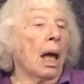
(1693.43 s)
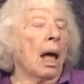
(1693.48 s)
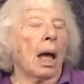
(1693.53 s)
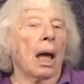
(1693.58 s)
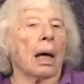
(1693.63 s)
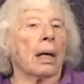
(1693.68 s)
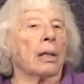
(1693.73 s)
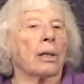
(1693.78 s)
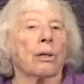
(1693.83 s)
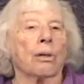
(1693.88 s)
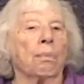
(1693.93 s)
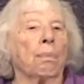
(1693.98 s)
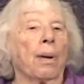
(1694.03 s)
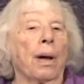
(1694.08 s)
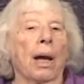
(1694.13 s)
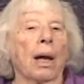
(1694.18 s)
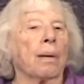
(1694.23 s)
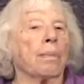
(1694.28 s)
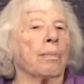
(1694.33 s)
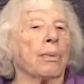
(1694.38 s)
And to
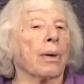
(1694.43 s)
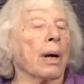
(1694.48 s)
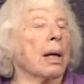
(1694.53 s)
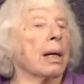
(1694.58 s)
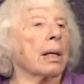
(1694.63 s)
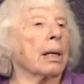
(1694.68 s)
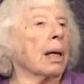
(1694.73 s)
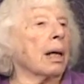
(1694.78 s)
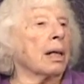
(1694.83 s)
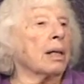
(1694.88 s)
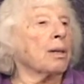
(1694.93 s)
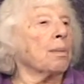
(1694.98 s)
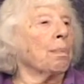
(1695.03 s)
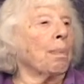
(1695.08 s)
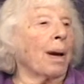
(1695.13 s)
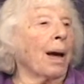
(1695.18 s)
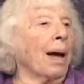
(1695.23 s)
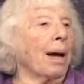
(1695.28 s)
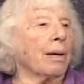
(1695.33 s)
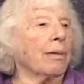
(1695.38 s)
pay Brandeis
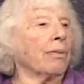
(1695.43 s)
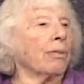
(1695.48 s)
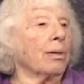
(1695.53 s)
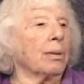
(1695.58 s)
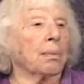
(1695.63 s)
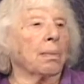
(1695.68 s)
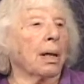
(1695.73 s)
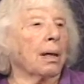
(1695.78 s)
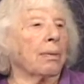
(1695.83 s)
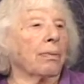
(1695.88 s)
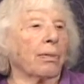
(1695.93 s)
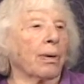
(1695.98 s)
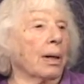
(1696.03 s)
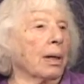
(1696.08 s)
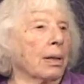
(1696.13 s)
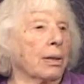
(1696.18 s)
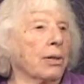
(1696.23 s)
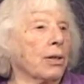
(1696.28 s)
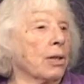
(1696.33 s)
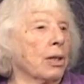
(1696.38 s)
back for my
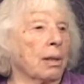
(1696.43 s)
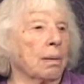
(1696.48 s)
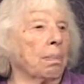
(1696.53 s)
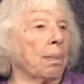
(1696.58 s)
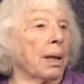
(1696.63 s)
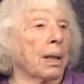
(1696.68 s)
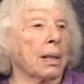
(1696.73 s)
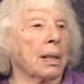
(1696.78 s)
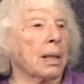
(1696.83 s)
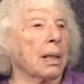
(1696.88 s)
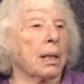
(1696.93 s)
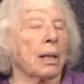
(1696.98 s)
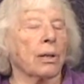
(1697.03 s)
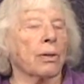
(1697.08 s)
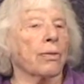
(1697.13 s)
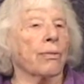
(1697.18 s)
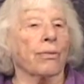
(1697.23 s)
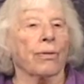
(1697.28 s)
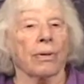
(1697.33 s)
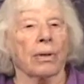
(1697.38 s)
fellowship, I
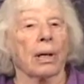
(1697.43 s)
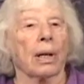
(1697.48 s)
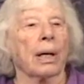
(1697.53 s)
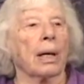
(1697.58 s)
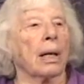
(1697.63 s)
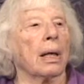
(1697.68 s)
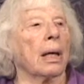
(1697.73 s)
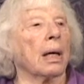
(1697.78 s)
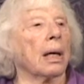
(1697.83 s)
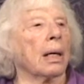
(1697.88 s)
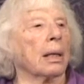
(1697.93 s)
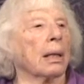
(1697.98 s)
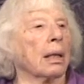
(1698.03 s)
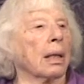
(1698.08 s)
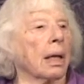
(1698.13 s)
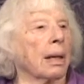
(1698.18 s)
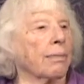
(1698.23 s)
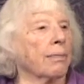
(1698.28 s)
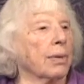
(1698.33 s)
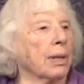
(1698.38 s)
teach free in the
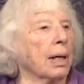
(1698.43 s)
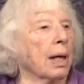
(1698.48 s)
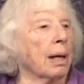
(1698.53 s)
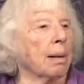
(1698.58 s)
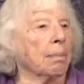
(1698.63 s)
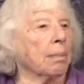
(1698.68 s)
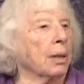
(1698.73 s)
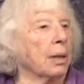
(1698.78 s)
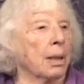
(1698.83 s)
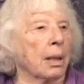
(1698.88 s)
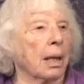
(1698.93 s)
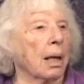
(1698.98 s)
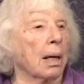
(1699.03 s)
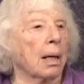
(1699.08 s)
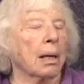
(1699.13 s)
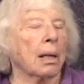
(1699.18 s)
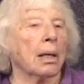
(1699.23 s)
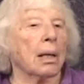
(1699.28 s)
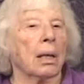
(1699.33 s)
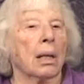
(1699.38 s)
lifetime
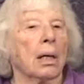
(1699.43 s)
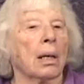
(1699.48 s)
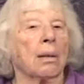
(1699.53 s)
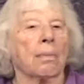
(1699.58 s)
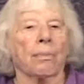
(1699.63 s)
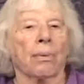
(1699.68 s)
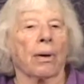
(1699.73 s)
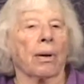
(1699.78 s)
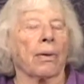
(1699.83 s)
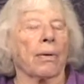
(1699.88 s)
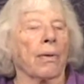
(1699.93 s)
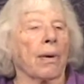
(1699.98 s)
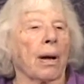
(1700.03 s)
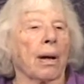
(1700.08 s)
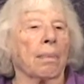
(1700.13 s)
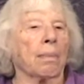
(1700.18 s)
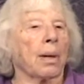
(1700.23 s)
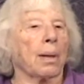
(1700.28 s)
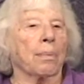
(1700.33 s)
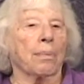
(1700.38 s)
learning
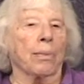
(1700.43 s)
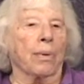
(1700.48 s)
program at